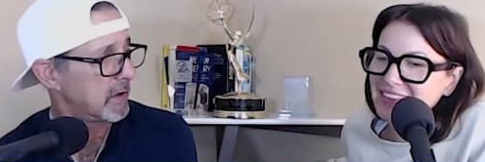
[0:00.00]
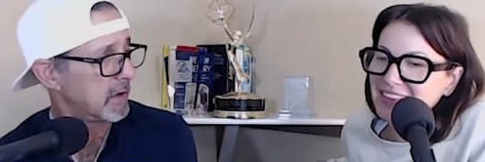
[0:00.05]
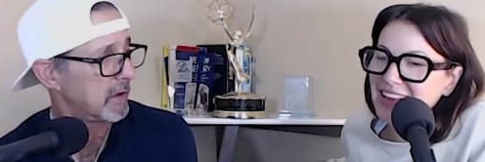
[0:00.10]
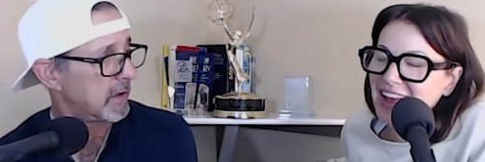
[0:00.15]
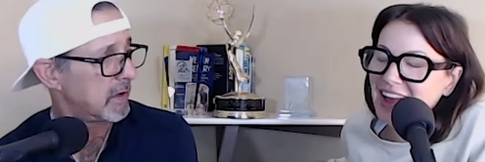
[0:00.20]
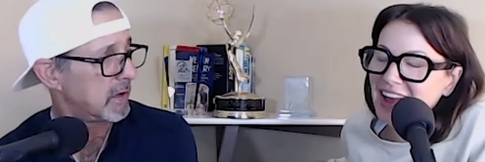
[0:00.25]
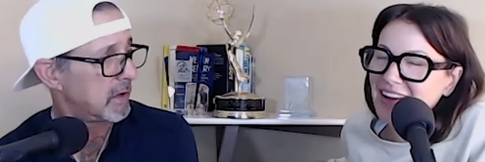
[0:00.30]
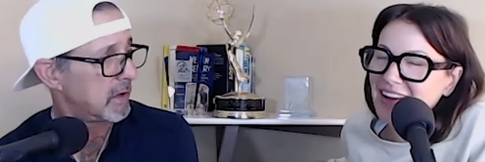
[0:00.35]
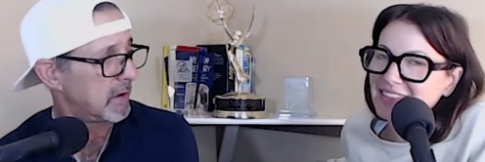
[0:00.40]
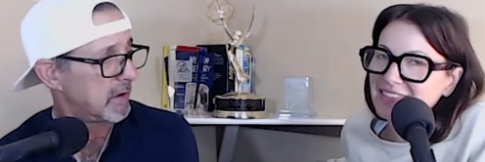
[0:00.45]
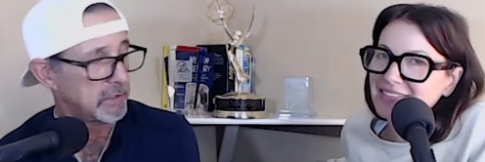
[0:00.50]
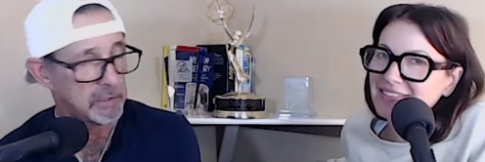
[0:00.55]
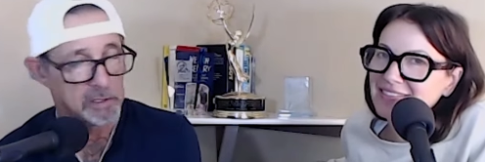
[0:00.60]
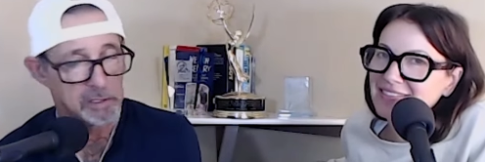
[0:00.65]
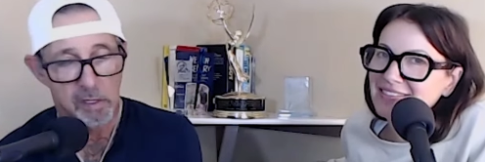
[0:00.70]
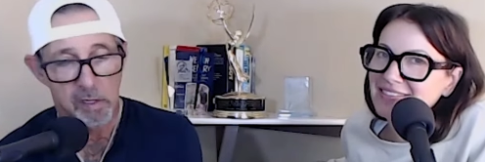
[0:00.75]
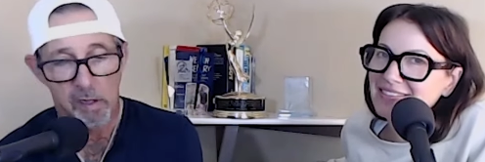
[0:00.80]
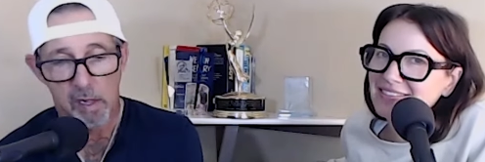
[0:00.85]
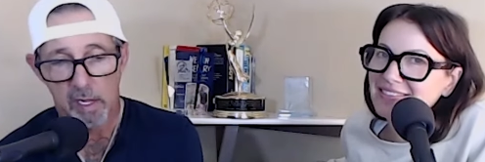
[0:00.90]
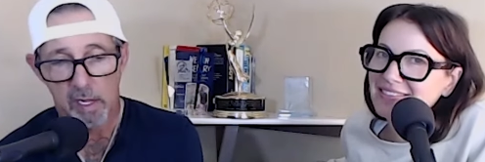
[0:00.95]
Speaker 1: Yeah.
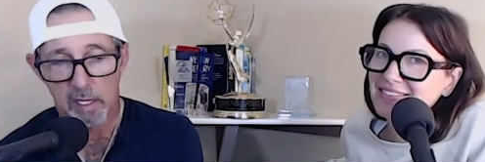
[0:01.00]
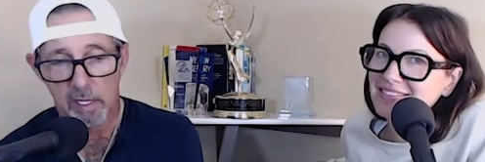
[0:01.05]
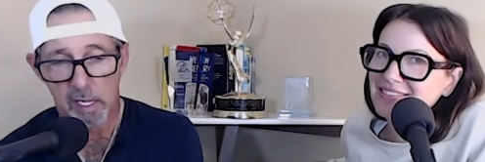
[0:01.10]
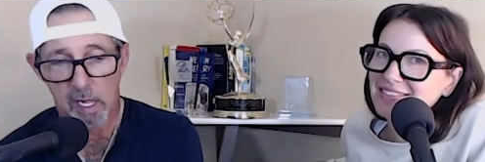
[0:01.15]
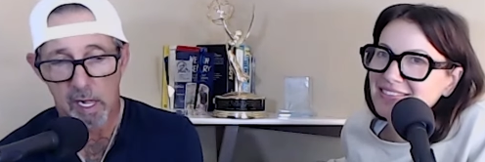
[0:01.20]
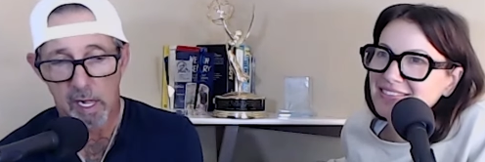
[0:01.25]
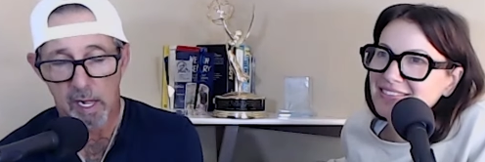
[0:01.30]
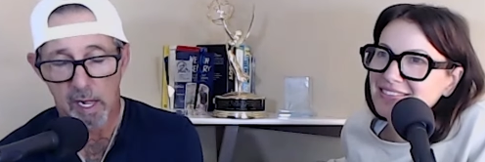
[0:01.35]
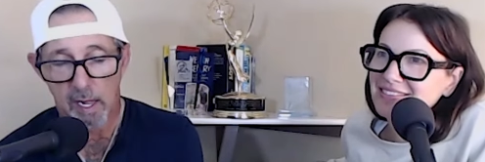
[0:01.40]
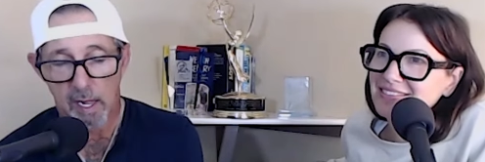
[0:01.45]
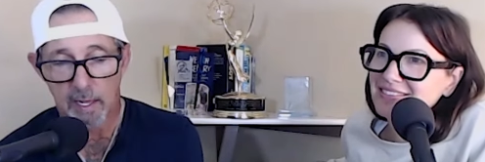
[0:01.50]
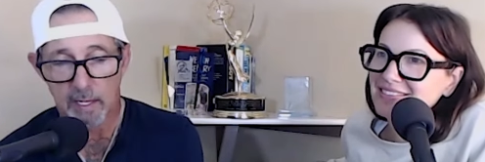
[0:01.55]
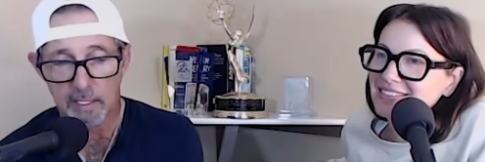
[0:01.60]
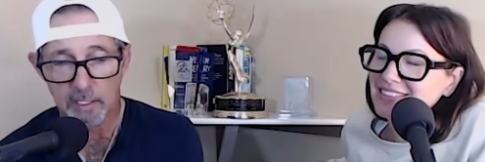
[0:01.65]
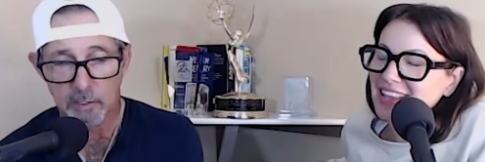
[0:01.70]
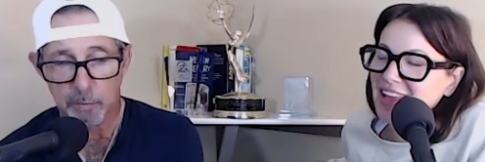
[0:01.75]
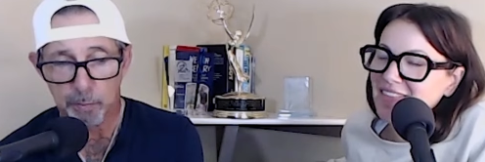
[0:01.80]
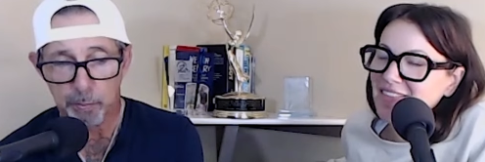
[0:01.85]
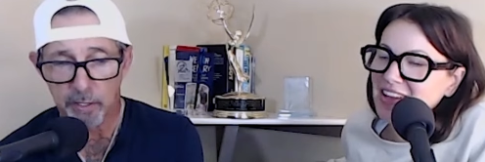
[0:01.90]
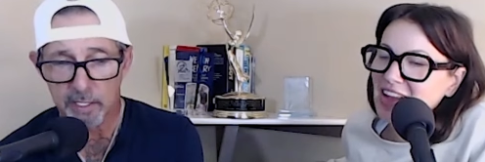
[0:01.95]
Uh, it's
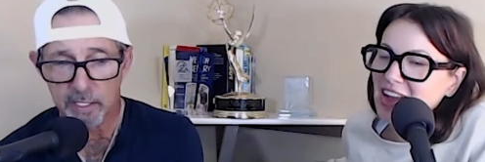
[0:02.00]
Kevin